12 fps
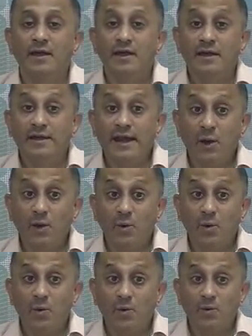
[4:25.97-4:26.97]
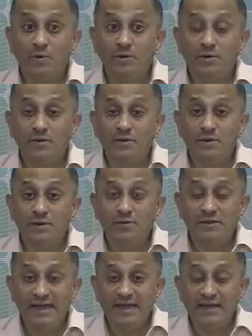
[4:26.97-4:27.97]
Now, you
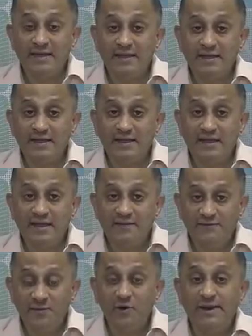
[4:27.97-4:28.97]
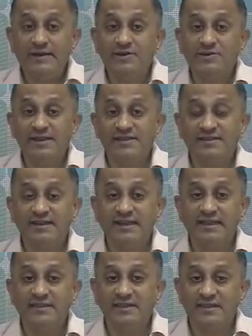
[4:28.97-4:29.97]
see, if you are interested
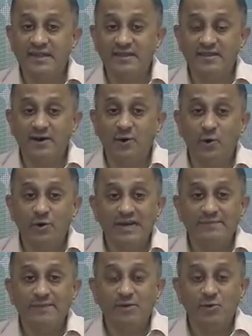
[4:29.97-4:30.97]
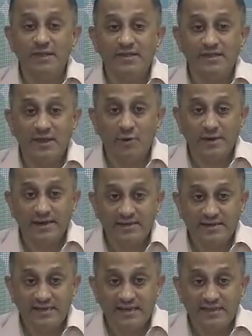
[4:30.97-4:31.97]
in the signal only between 0 and
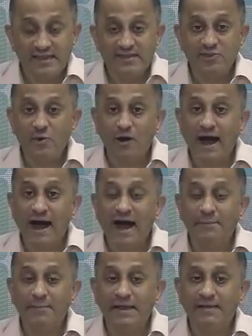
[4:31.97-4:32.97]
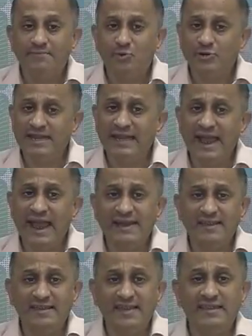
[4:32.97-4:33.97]
t, there is no harm in putting
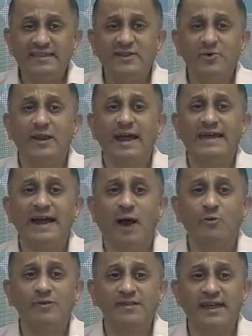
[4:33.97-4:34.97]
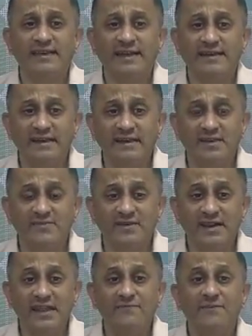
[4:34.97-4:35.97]
anything that you like outside that
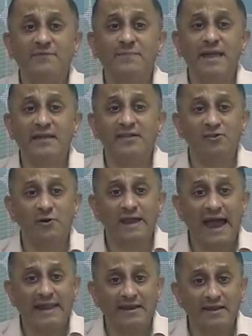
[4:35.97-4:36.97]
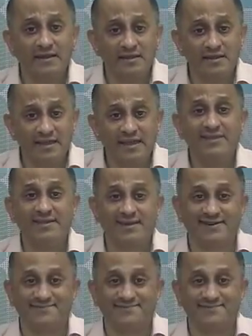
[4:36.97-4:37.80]
interval if it makes your analysis easier.